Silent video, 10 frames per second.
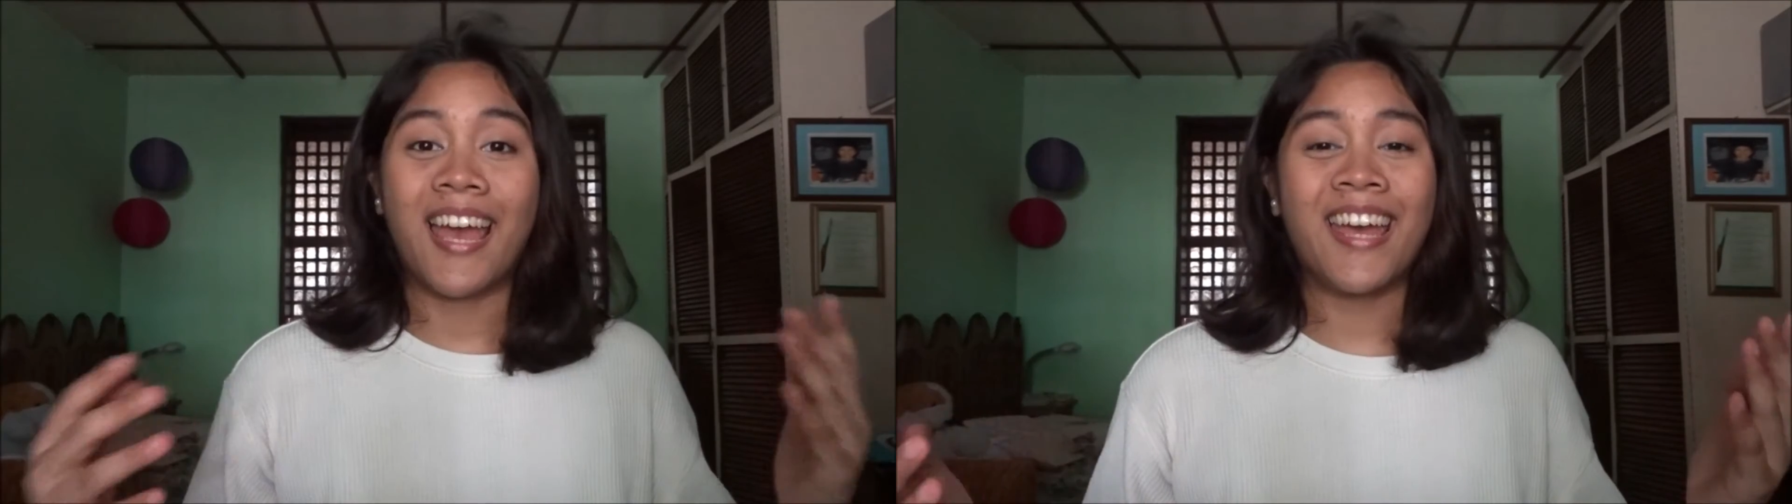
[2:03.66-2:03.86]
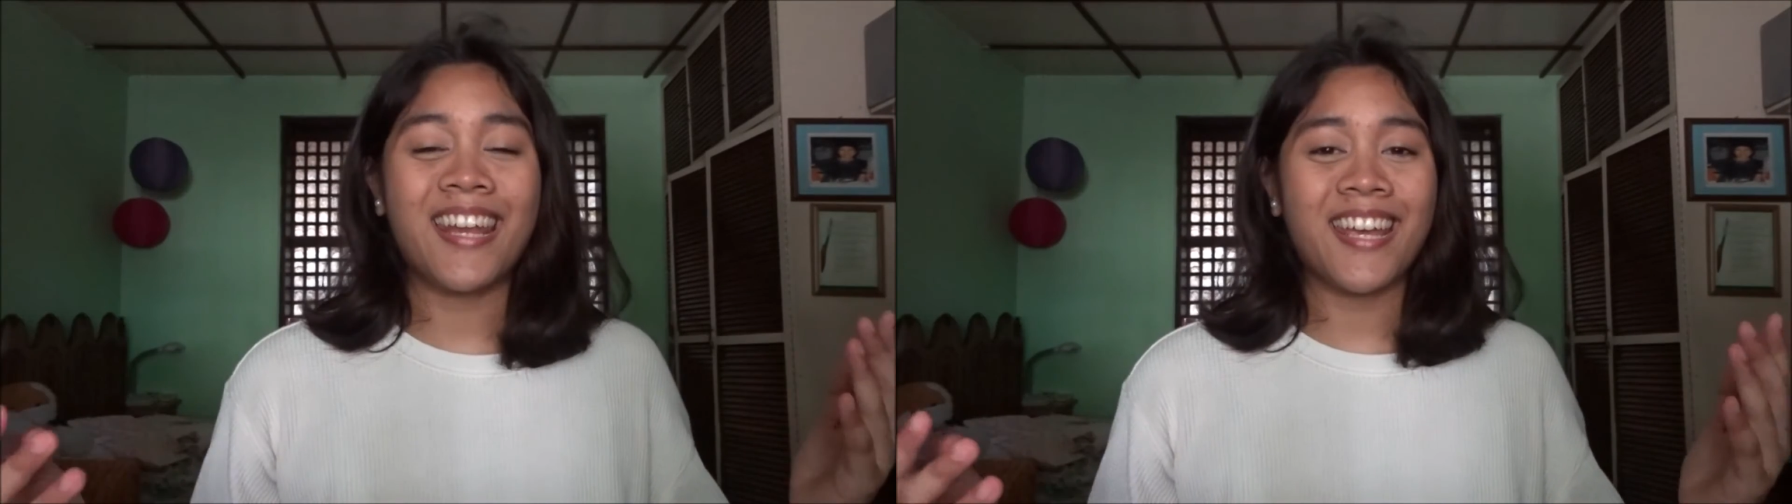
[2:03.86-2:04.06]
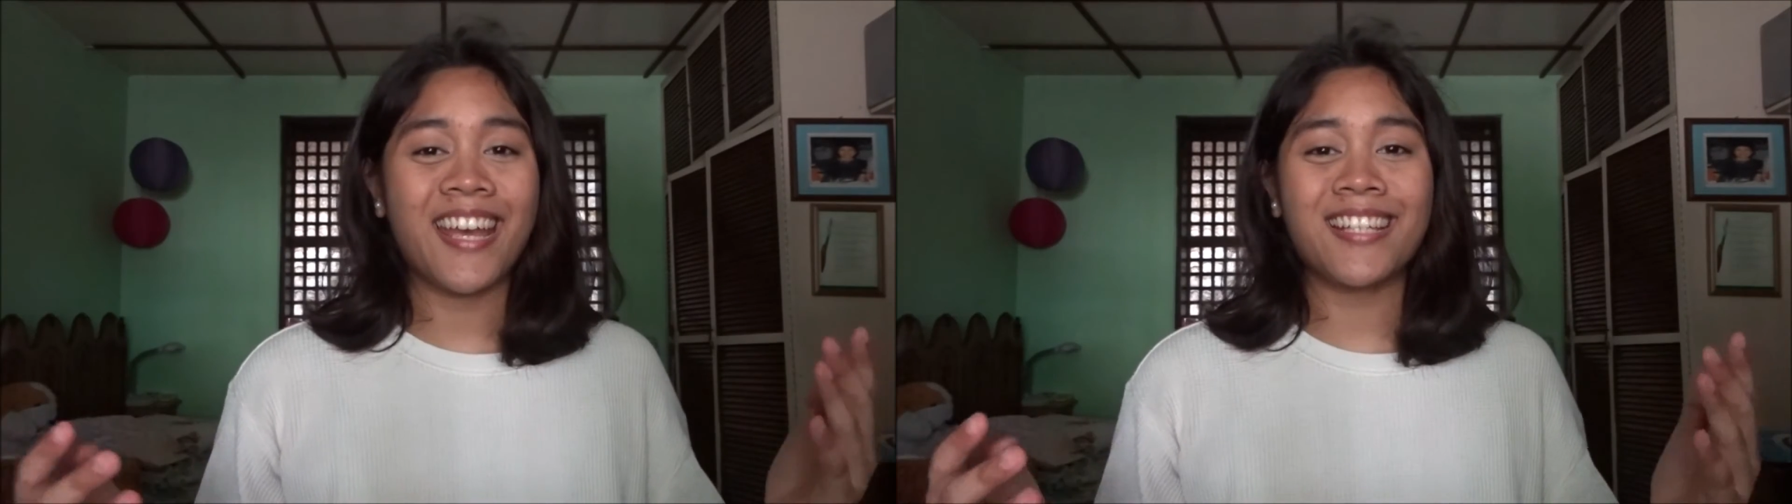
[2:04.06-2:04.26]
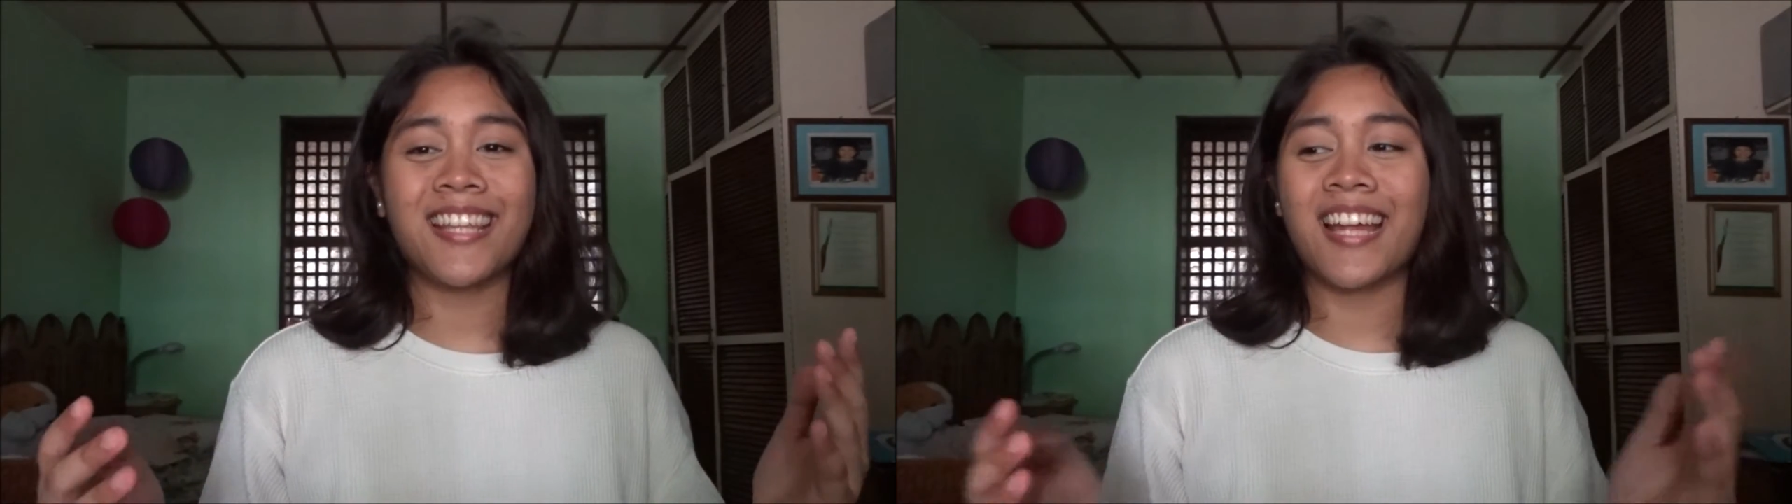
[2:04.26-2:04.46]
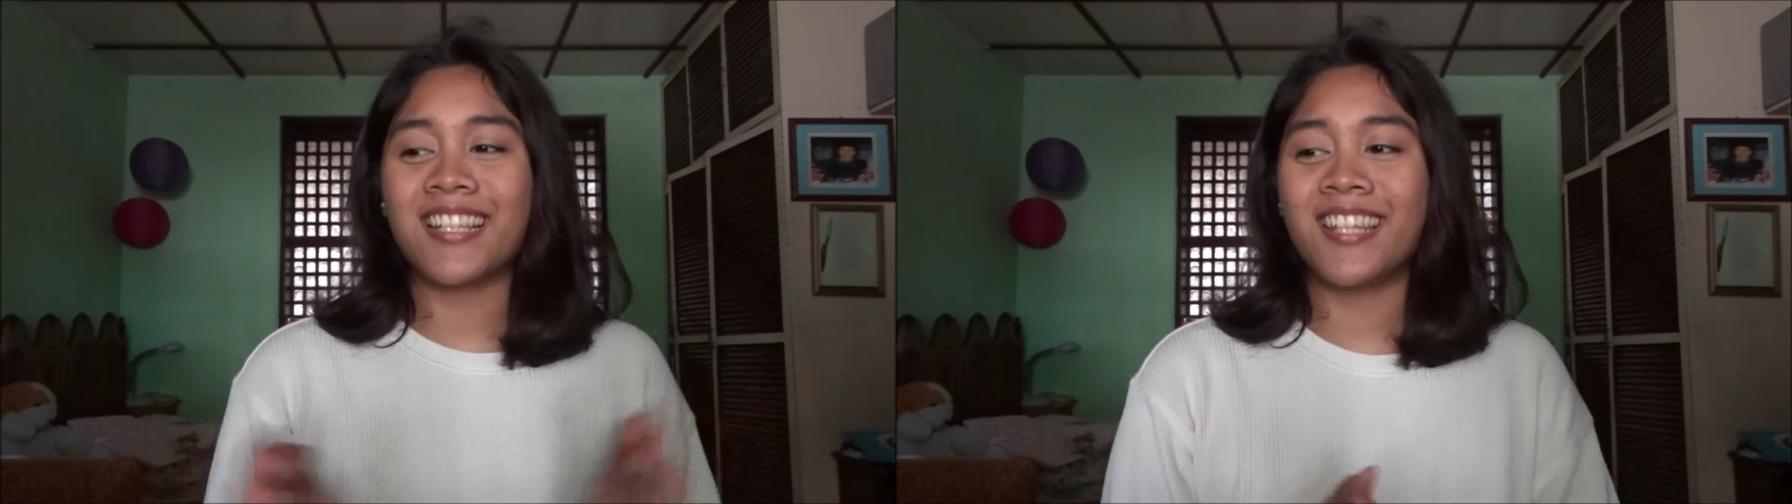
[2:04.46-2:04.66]
And I guess
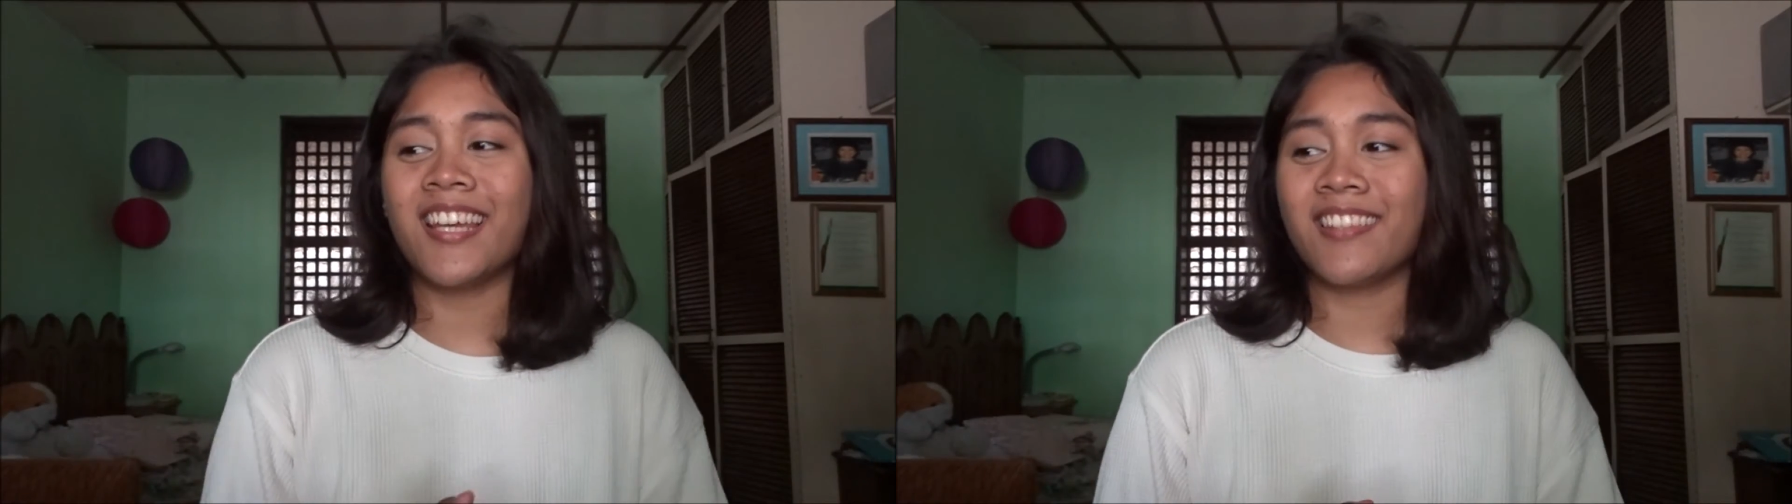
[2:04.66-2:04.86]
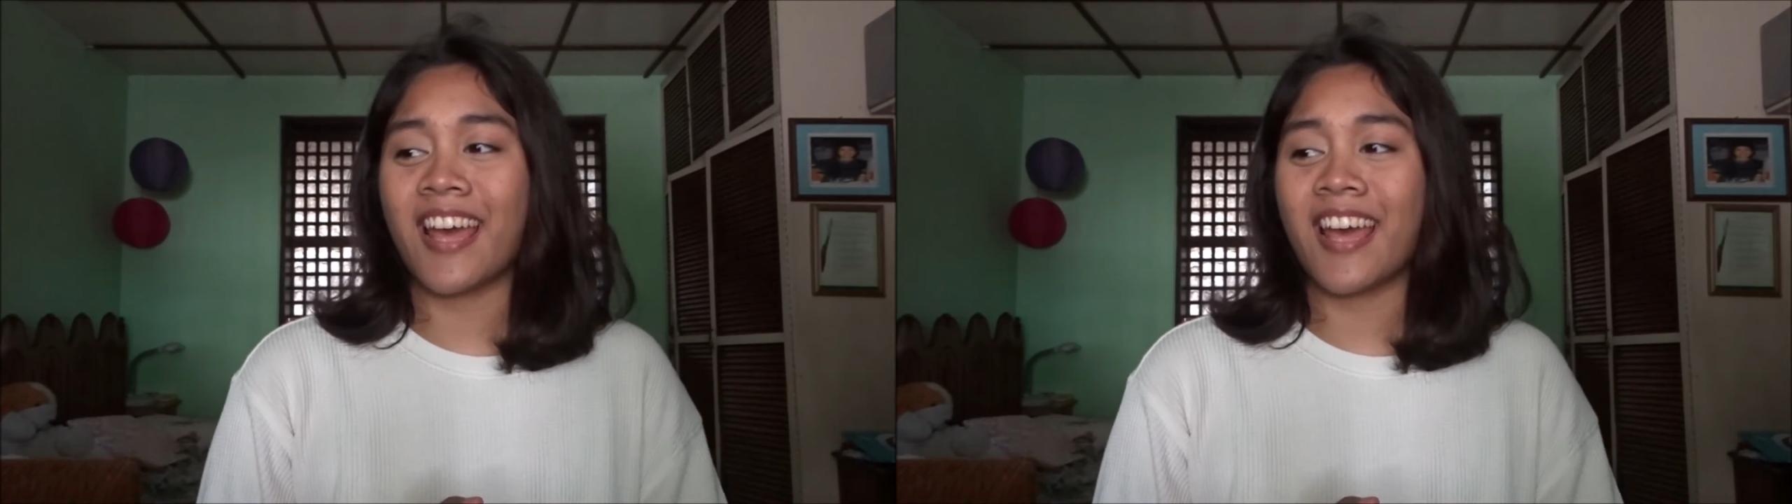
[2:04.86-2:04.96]
that's it.